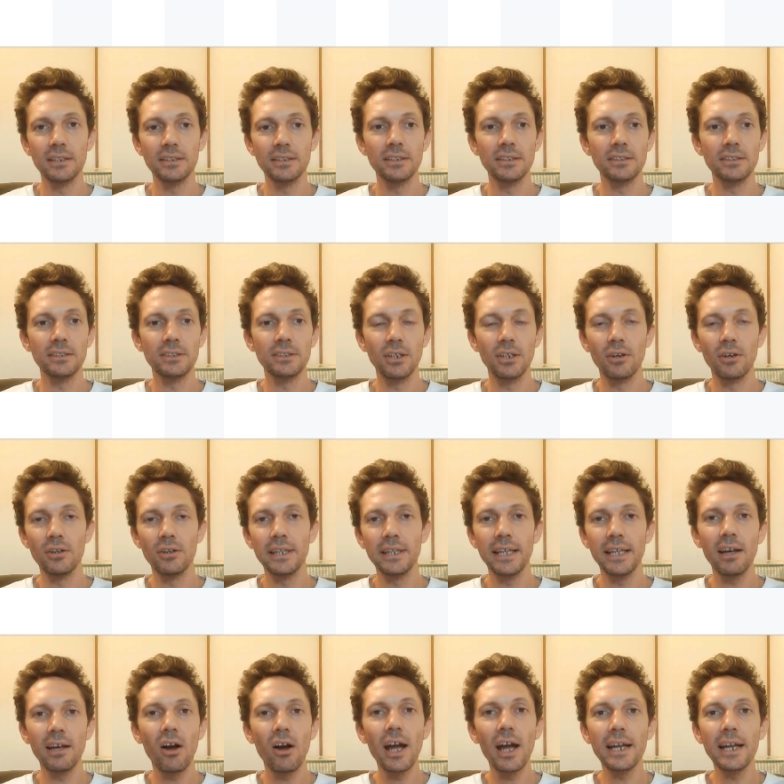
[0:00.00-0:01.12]
So
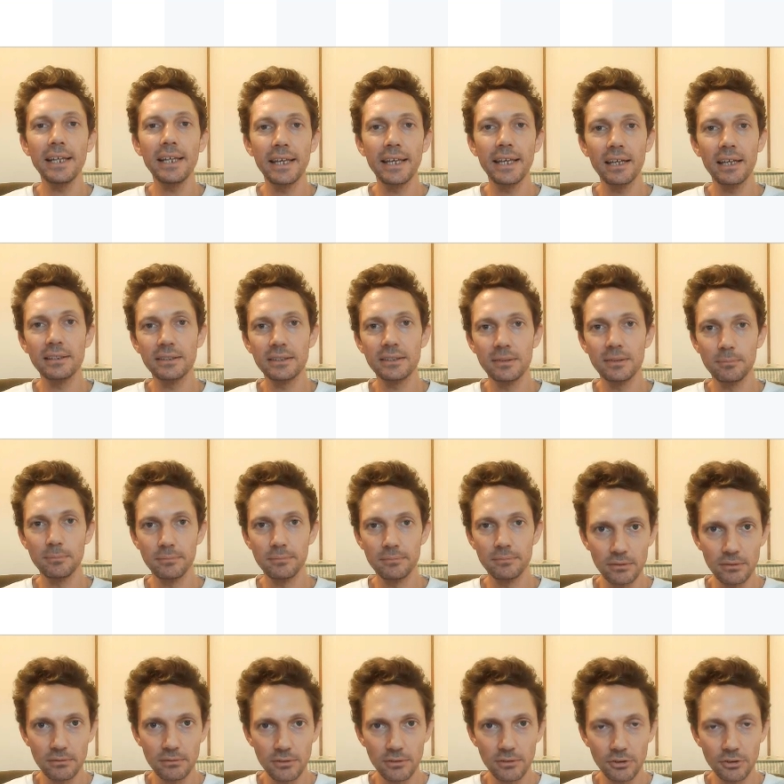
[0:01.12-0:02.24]
they're ironing out some
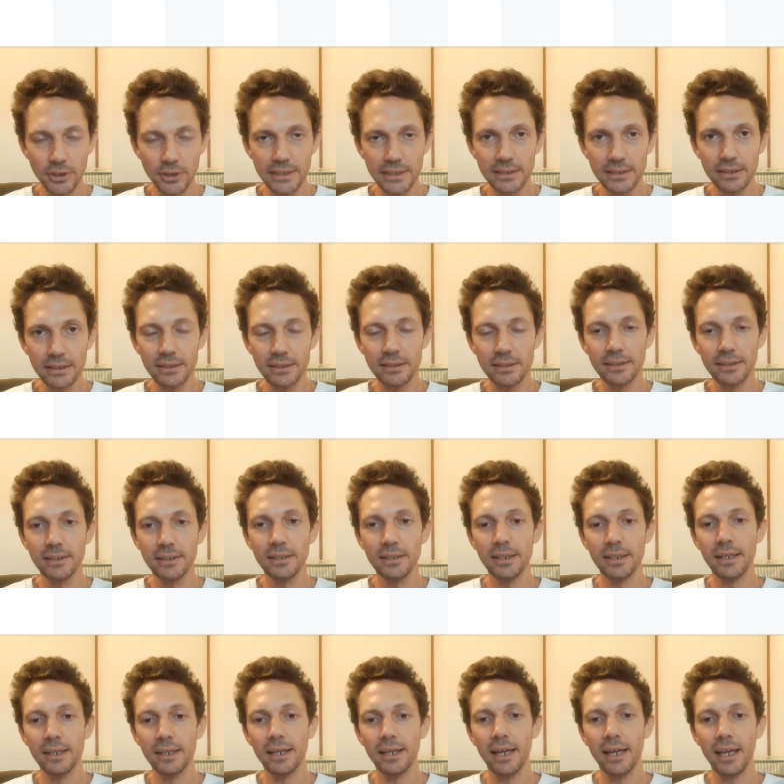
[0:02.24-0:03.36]
creases,
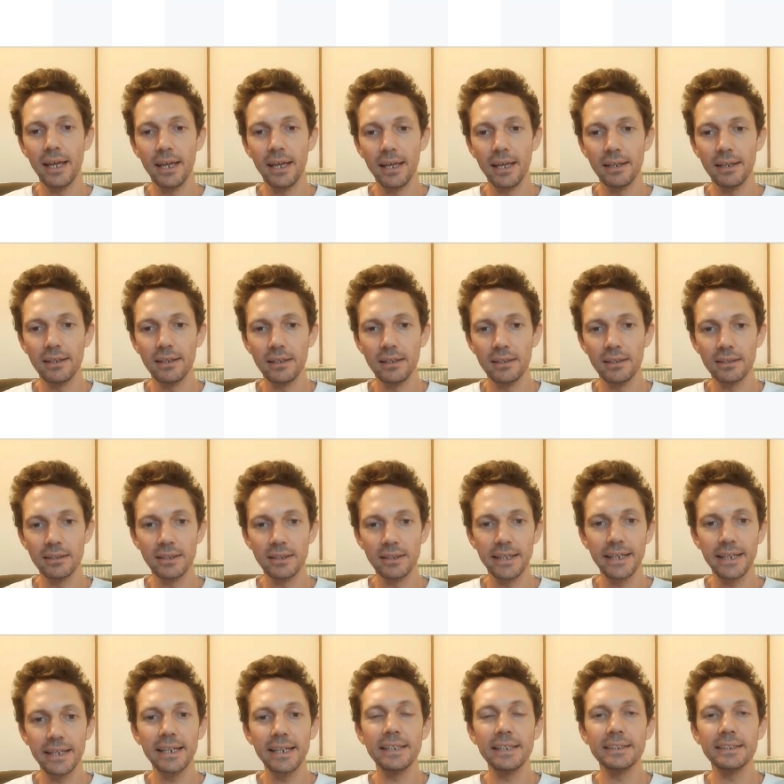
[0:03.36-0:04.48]
and they're
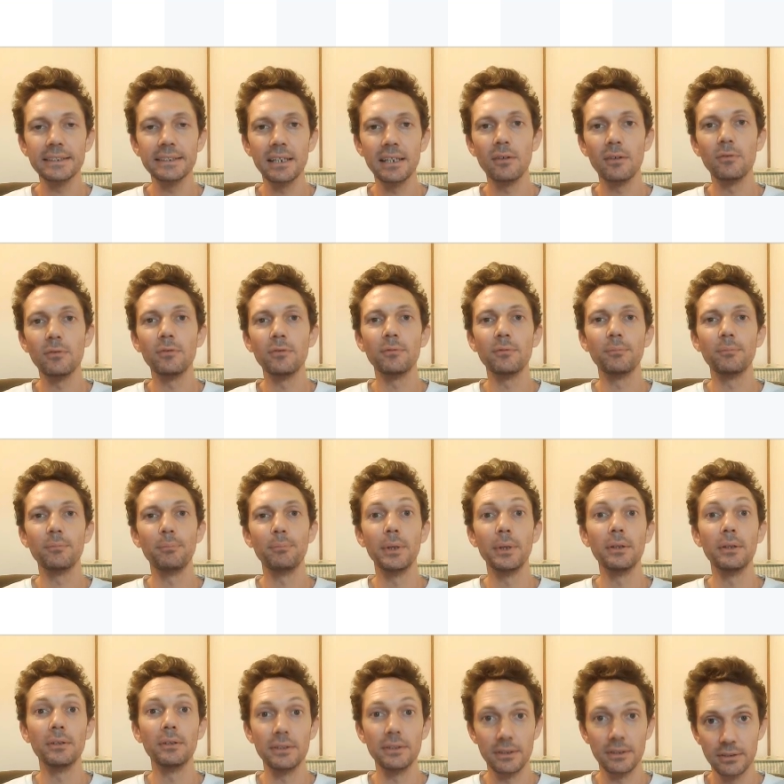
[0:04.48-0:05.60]
getting stuff
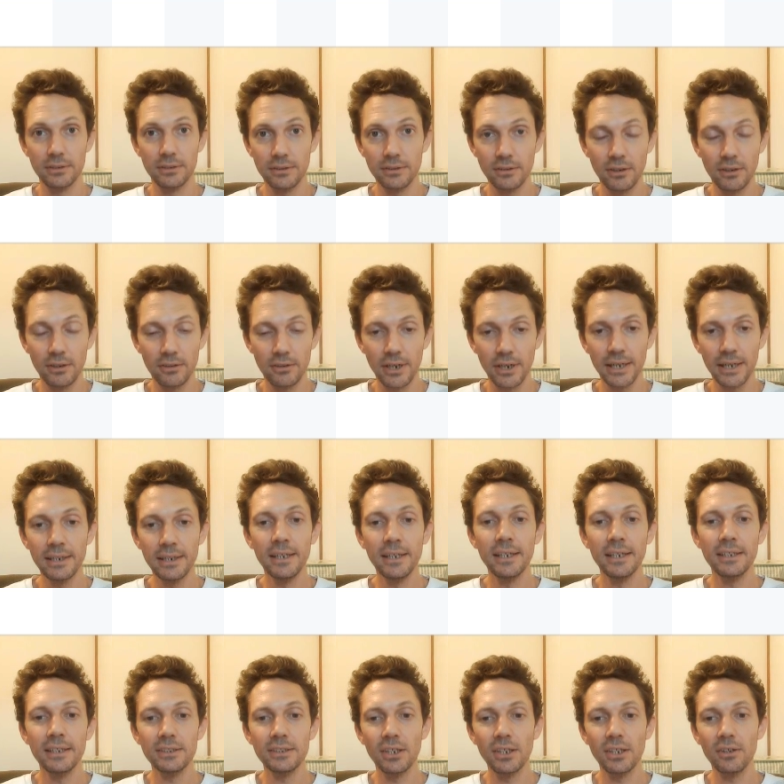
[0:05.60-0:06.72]
built. All right.
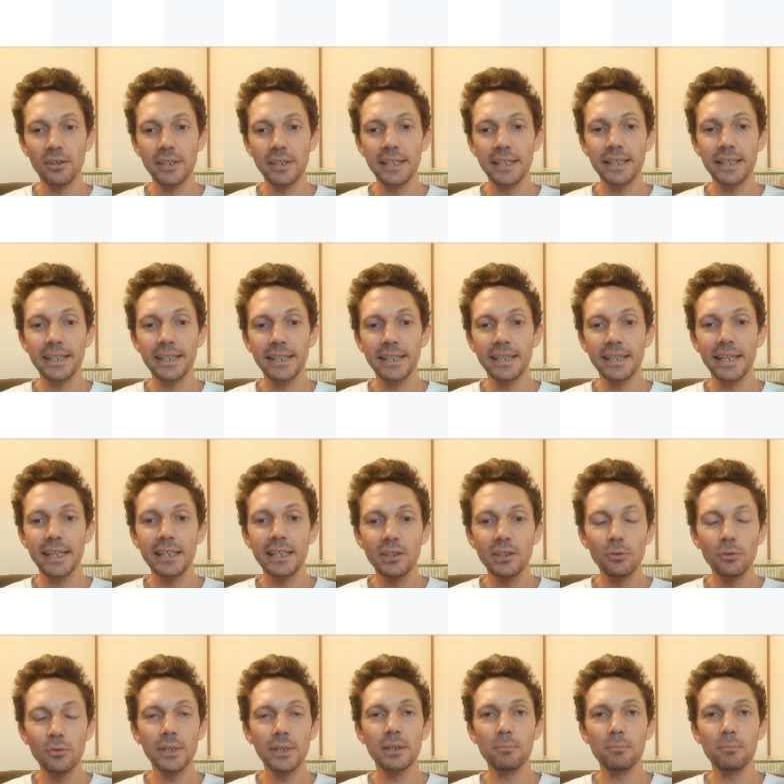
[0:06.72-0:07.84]
So they're
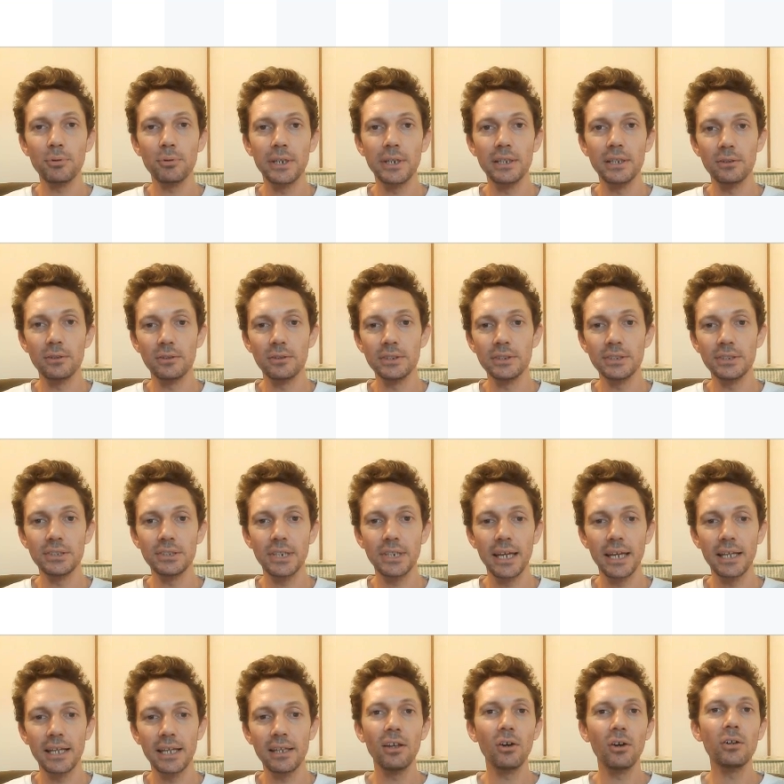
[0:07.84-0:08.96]
doing a pre-launch,
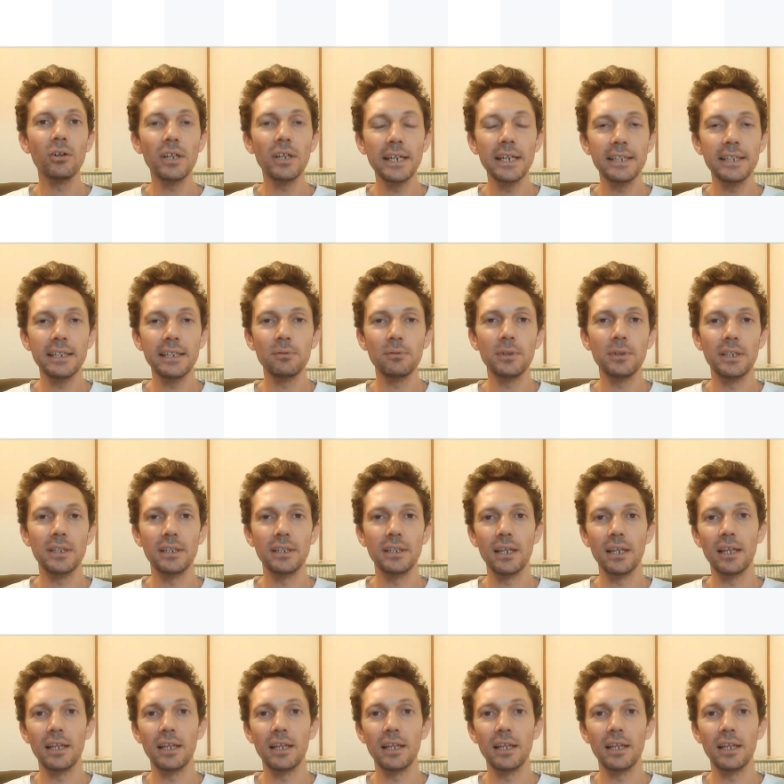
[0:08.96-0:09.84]
and the whole idea with